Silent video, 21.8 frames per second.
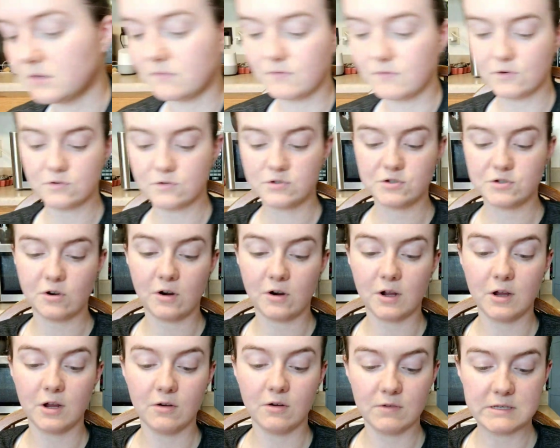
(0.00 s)
the first
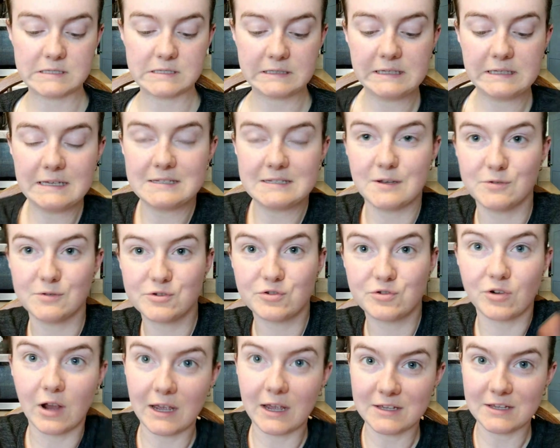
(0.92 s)
jar here recently because I was
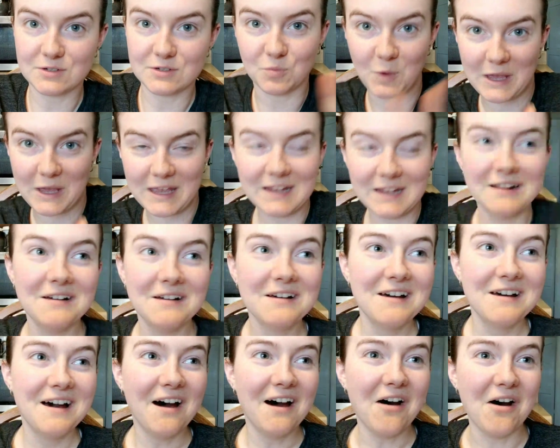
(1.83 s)
trying to wait
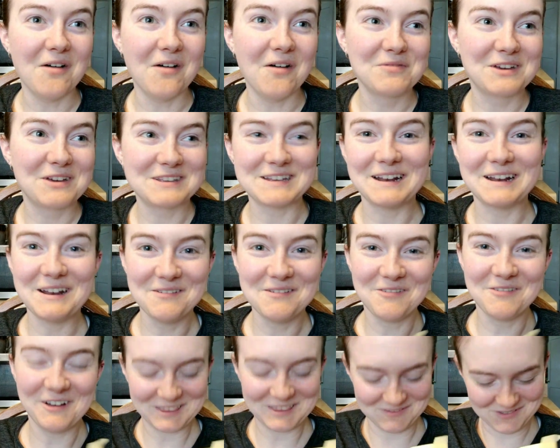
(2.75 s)
because I
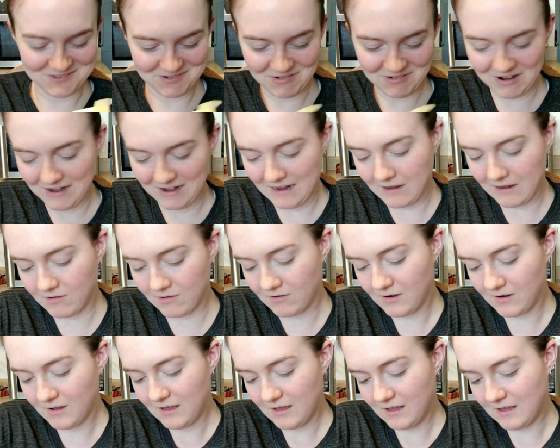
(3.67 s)
didn't want them to run out,
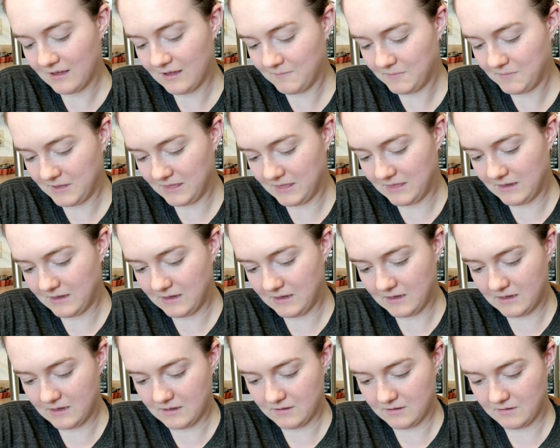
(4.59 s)
but
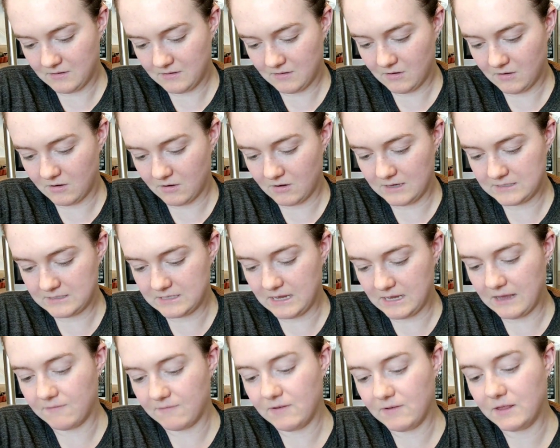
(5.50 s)
they are nice
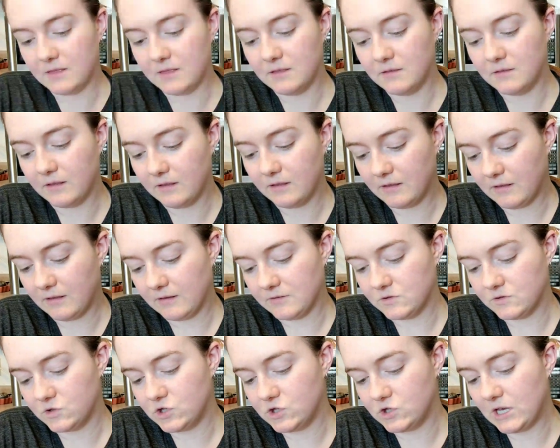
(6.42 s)
to have. And
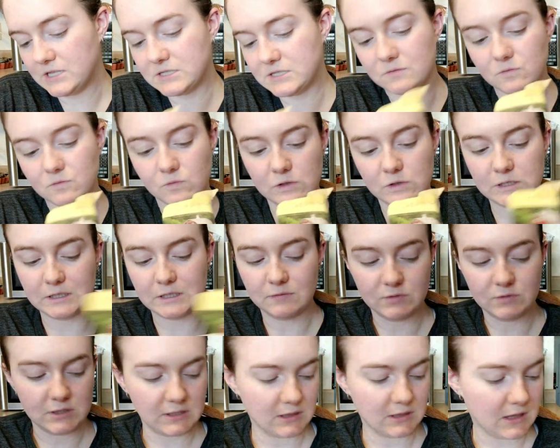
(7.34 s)
Jason really,
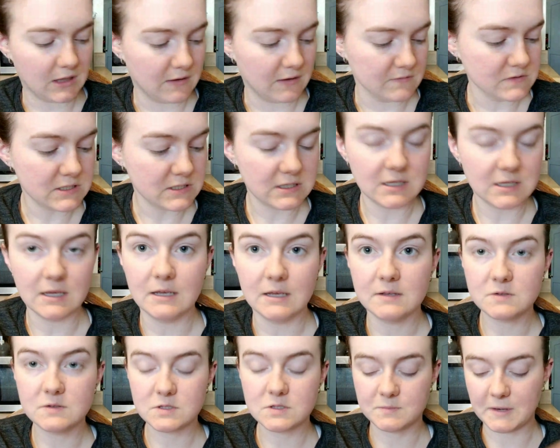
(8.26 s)
really loves
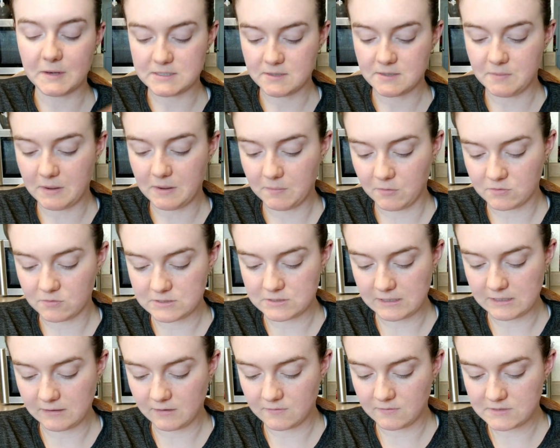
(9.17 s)
the spicy peppers,
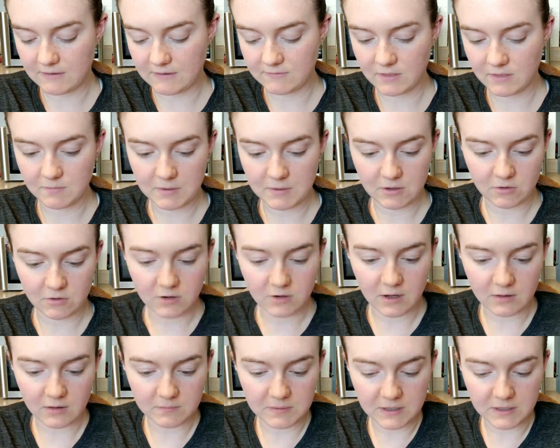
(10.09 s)
and he loves having the pickled
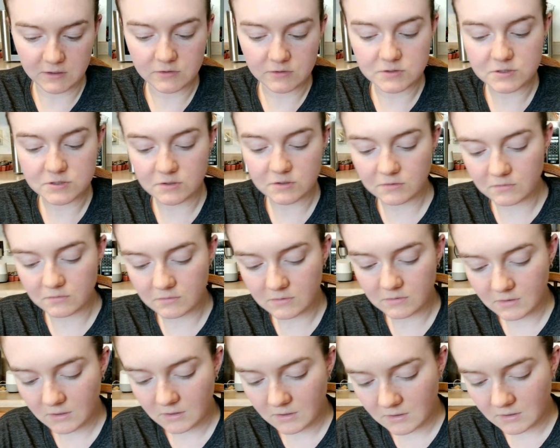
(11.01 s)
jalapenos, so
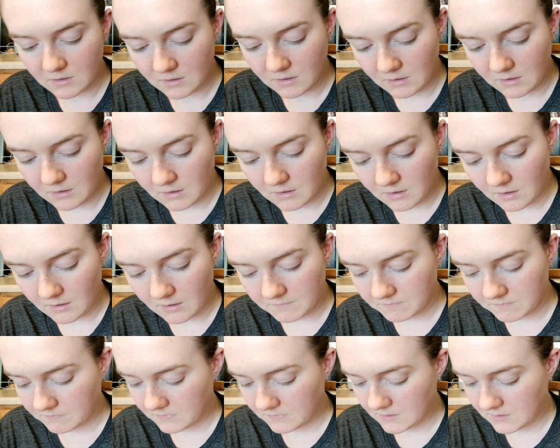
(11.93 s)

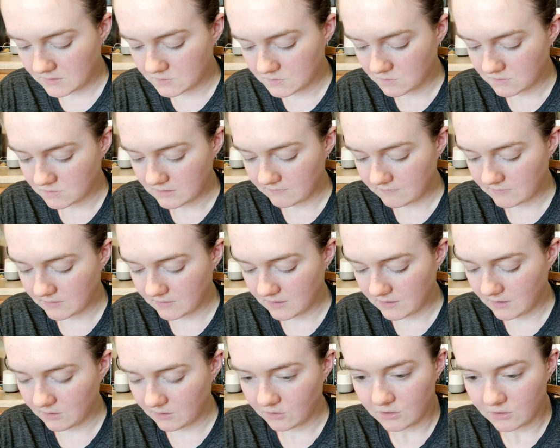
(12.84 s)
these were
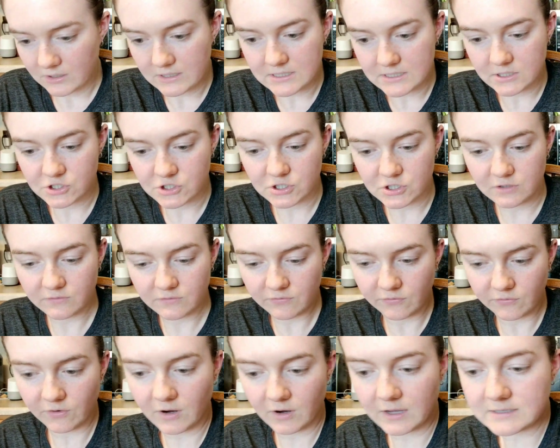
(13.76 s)
definitely a good addition
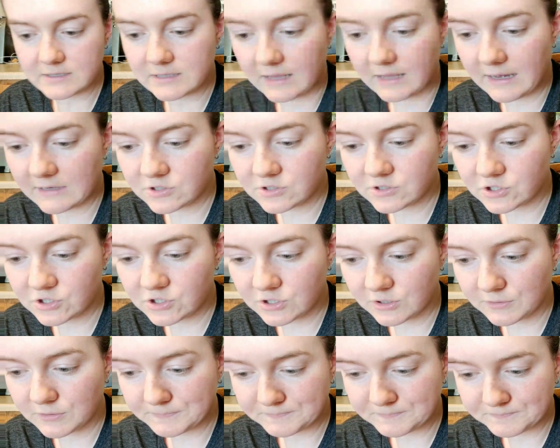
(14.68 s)
for us last
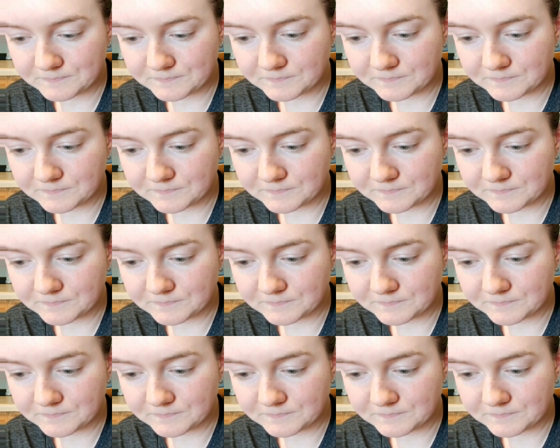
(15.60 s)
year.